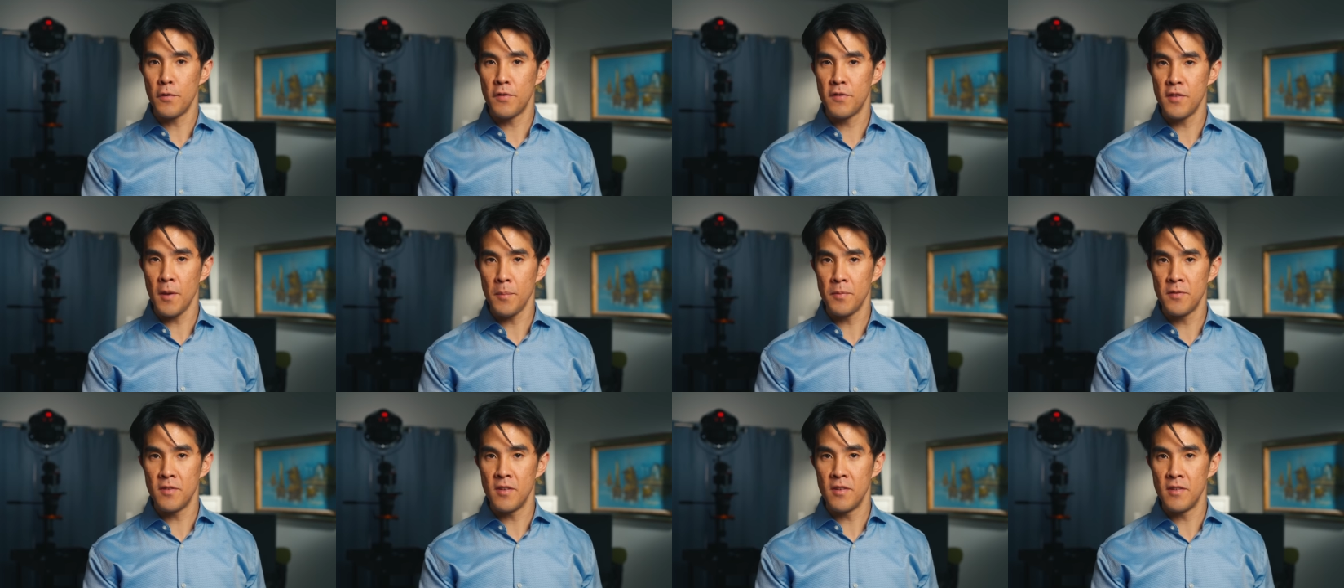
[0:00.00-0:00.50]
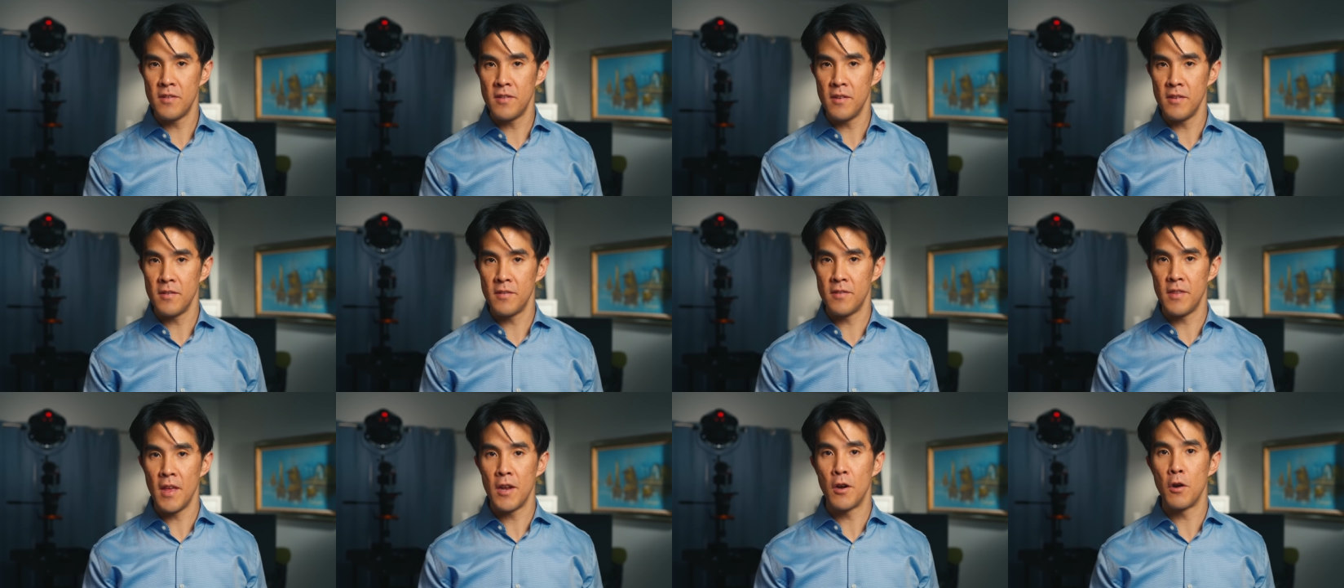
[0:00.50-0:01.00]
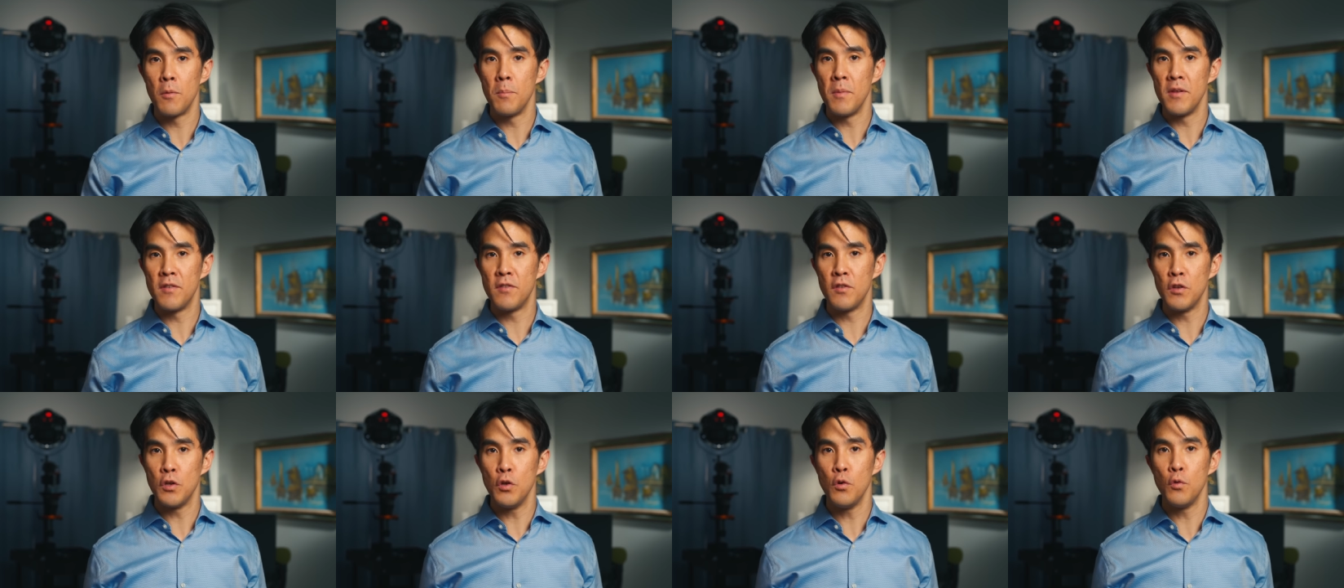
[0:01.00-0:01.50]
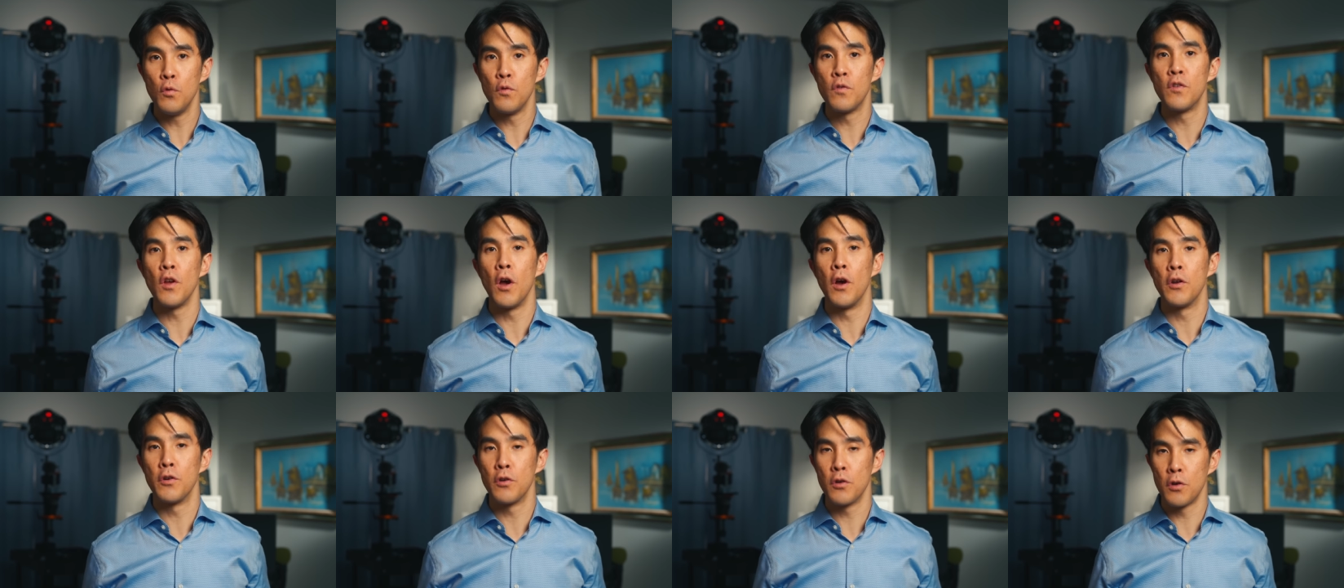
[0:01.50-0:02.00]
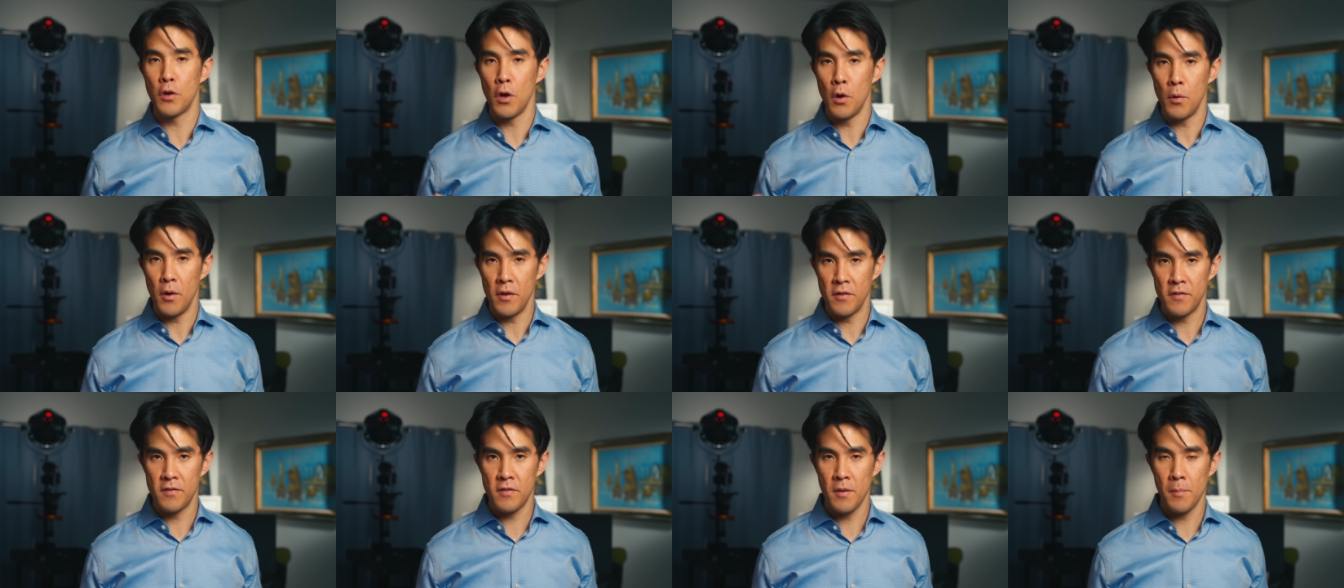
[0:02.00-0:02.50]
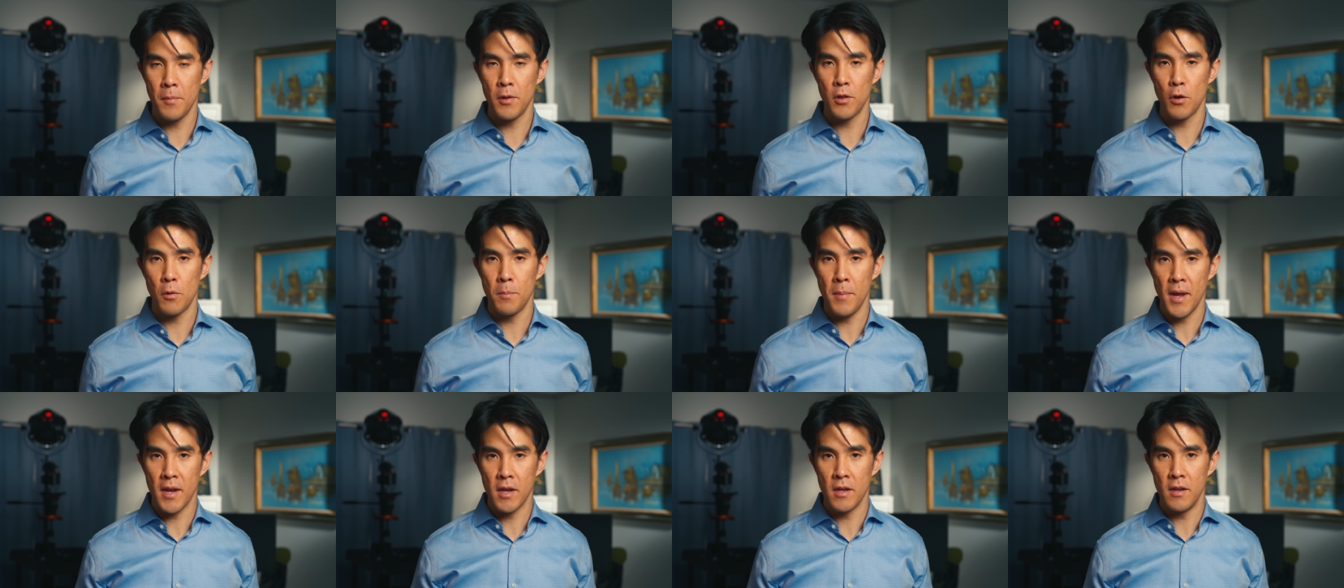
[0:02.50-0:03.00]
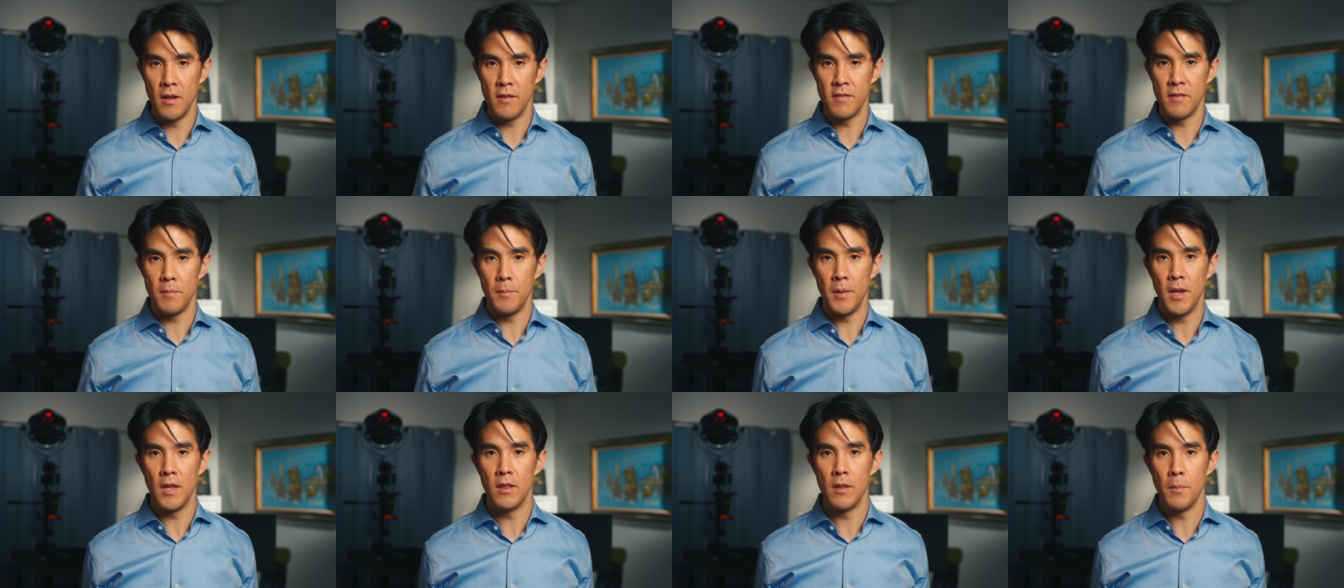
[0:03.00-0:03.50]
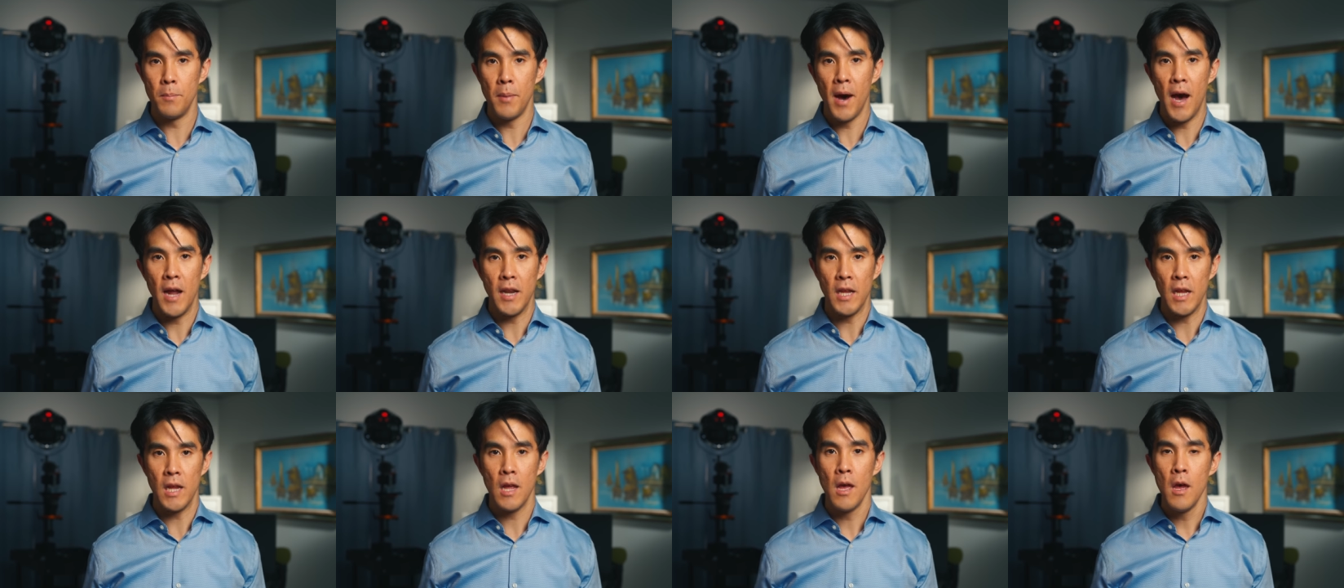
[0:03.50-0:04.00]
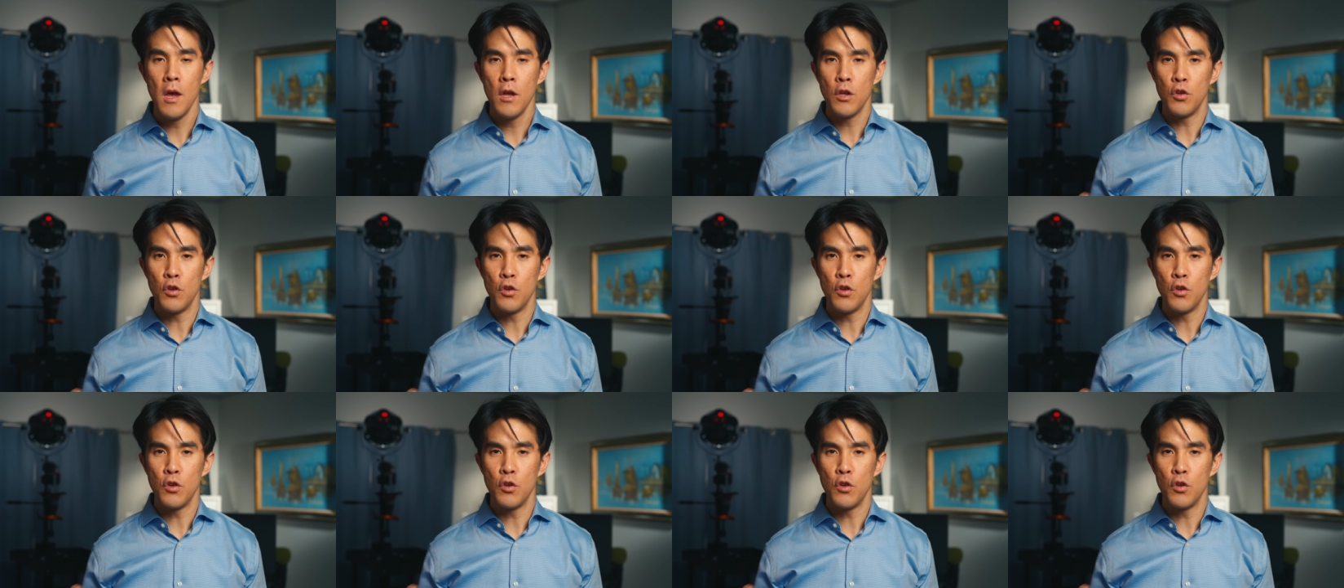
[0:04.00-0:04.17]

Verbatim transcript: substances that are misused undergo a similar mechanism in the body.